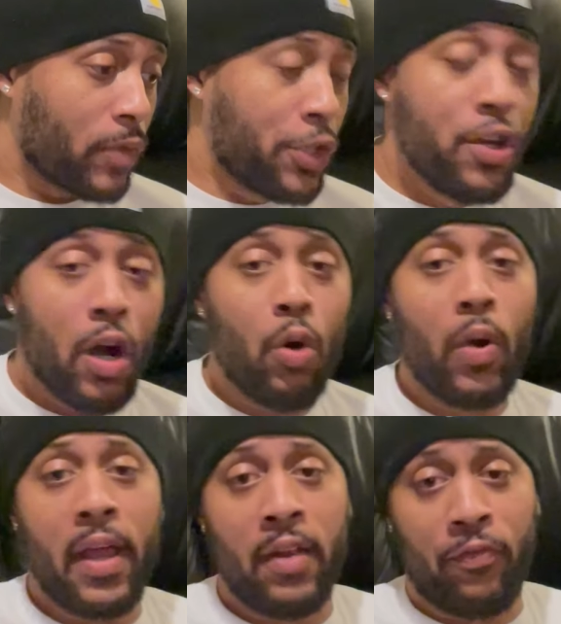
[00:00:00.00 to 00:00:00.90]
you
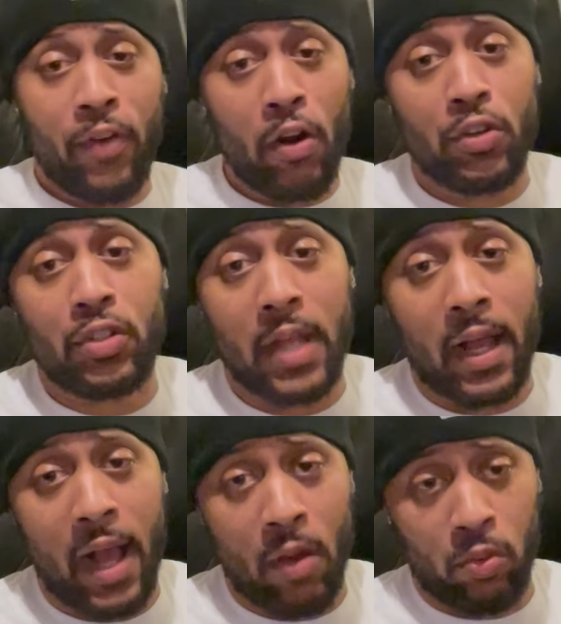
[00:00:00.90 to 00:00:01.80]
know, at first
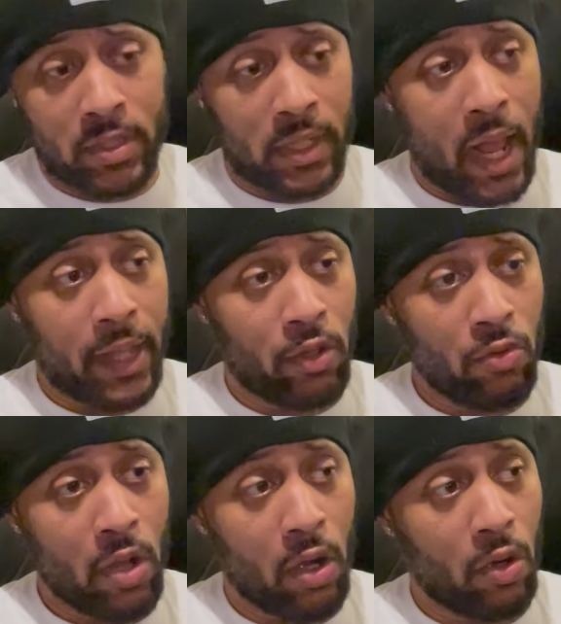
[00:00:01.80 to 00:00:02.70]
I was like, you
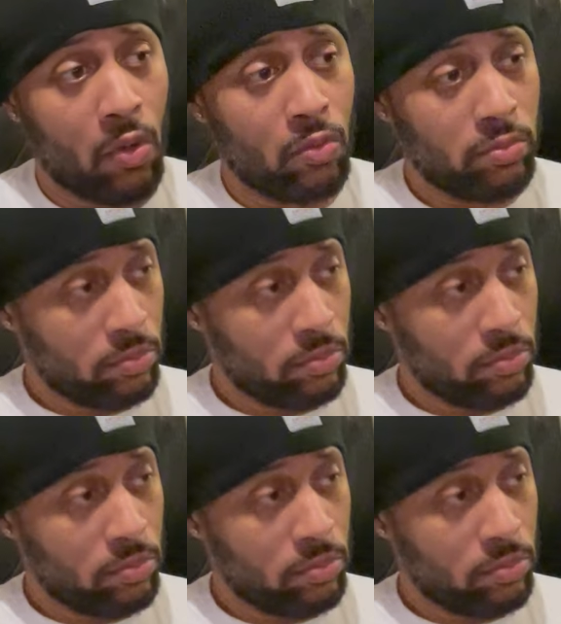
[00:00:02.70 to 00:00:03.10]
know,